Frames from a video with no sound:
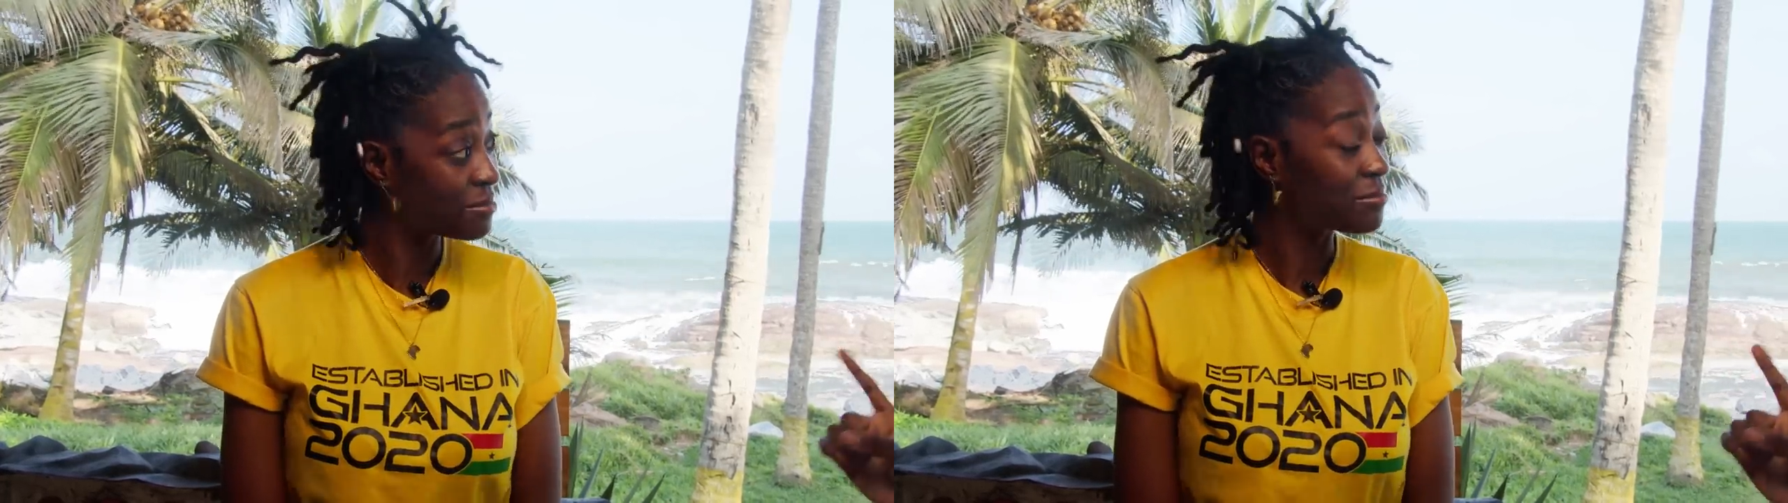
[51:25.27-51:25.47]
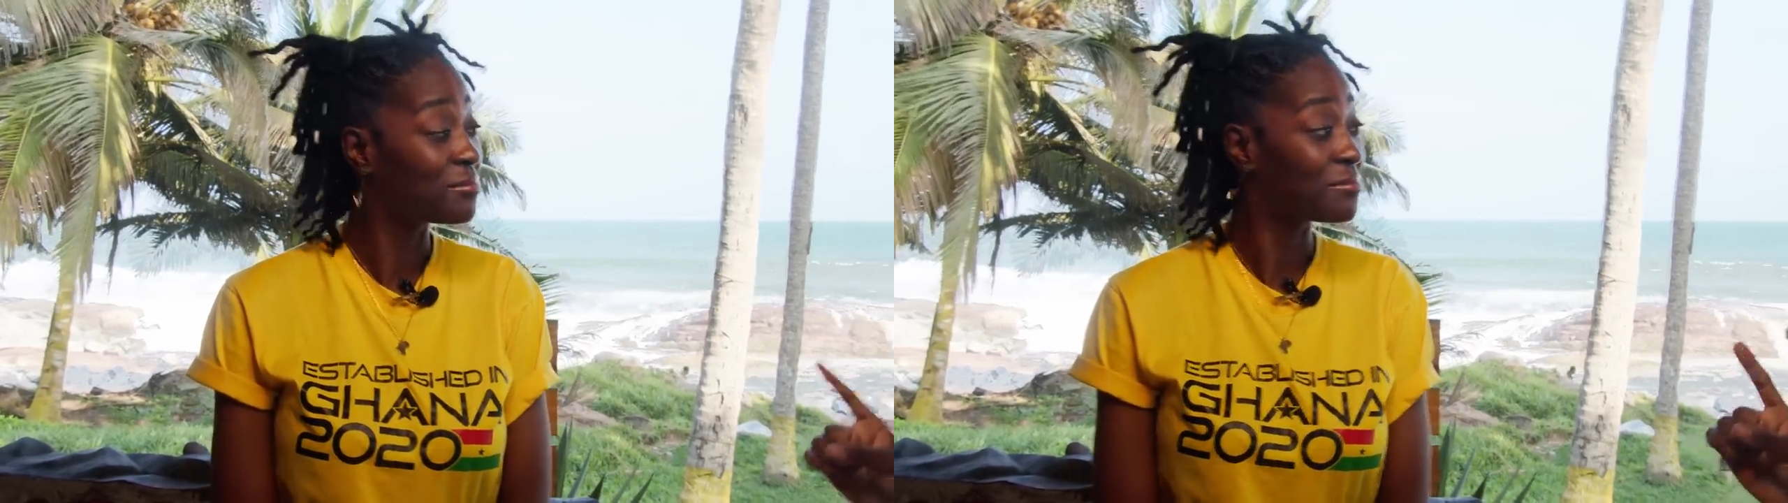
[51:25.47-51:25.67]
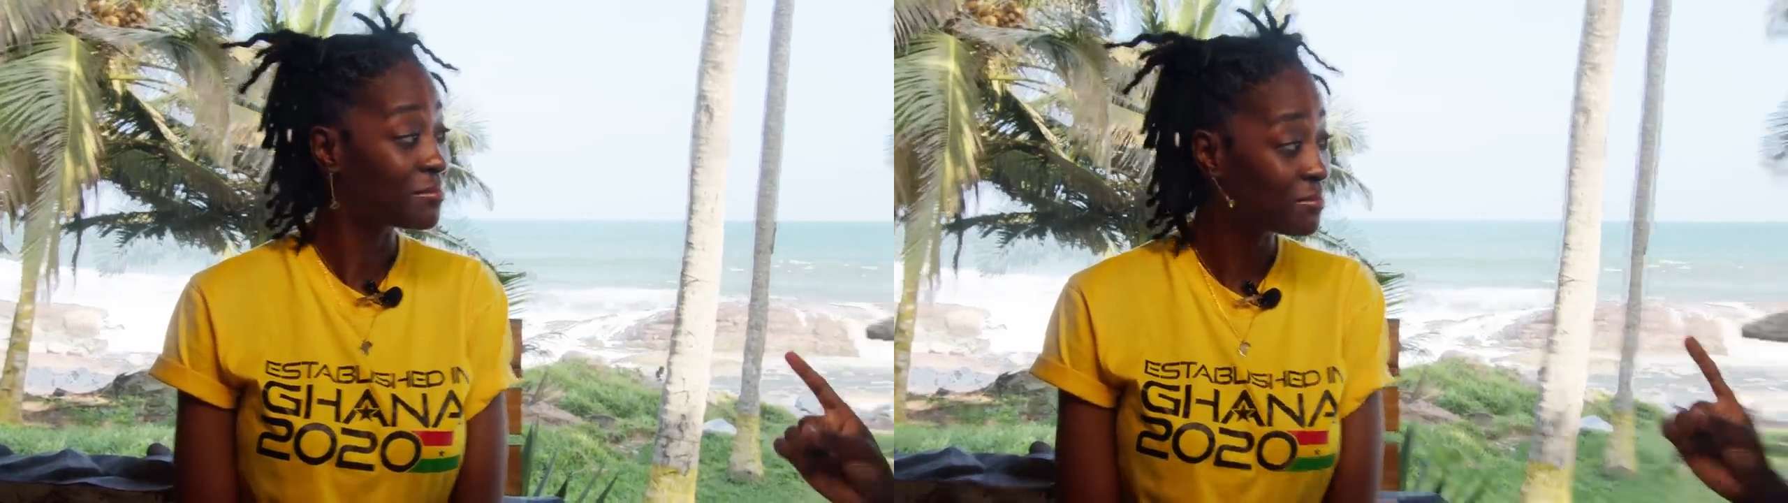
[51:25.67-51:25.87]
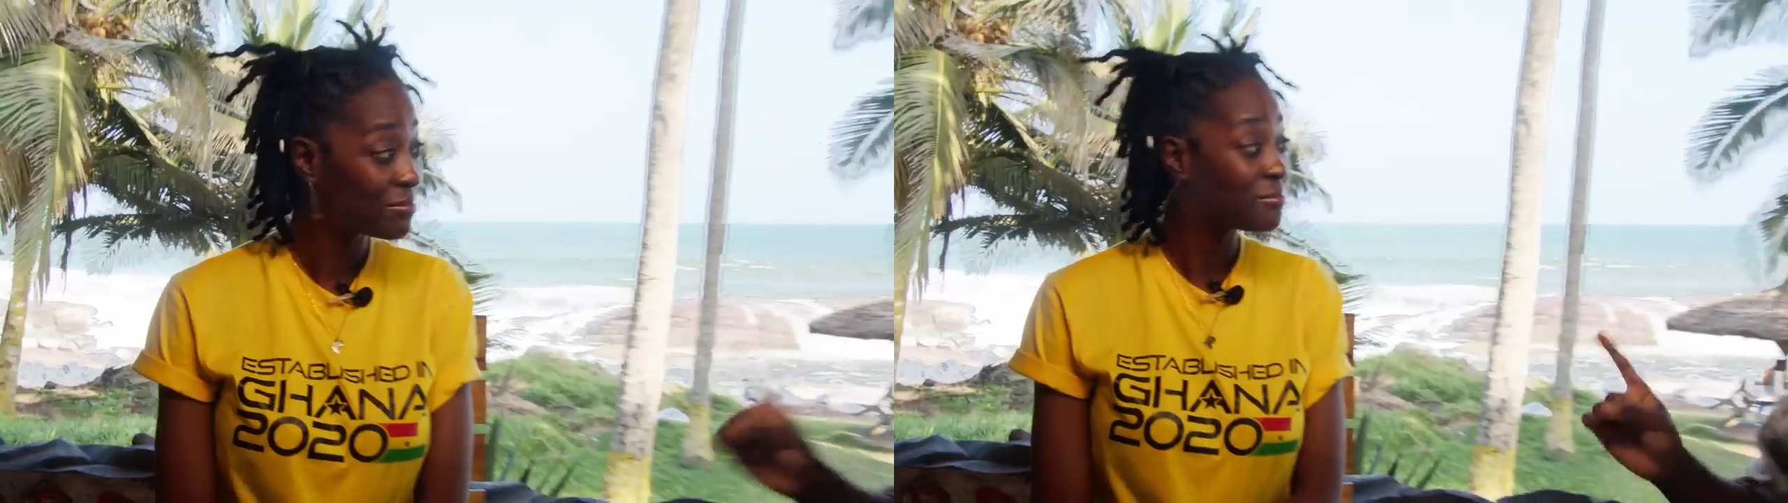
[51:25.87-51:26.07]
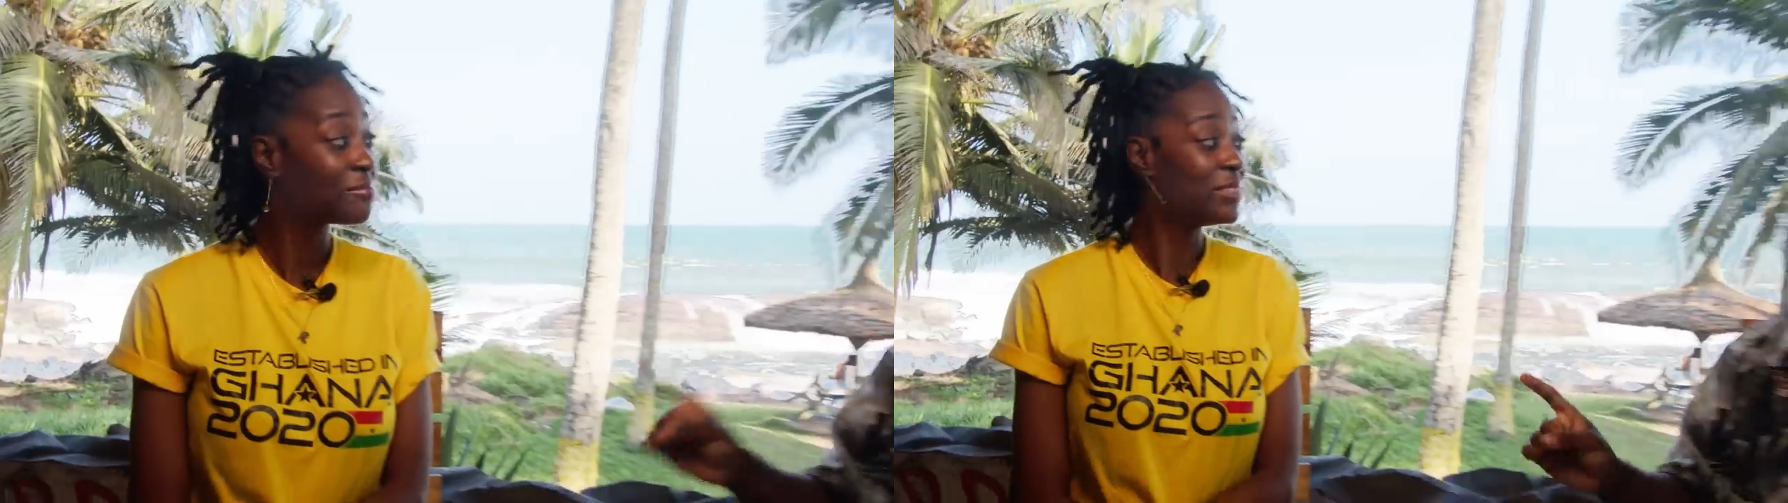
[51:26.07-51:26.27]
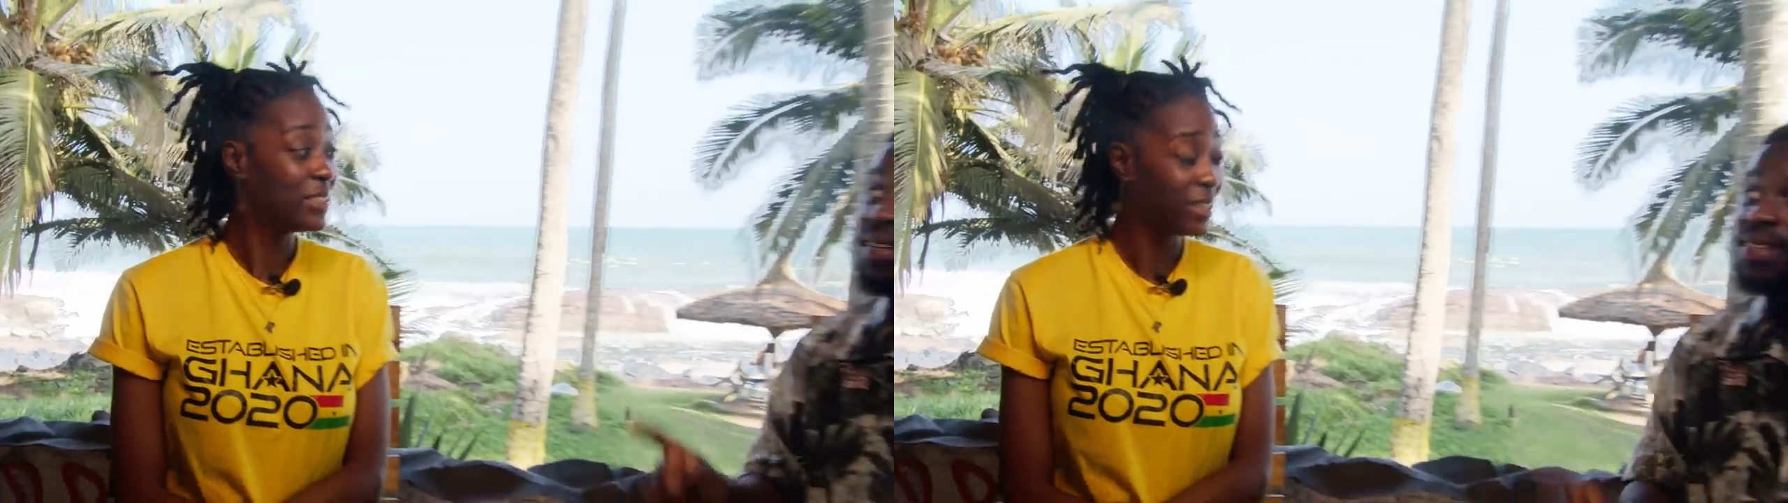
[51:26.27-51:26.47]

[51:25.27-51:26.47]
able to do that,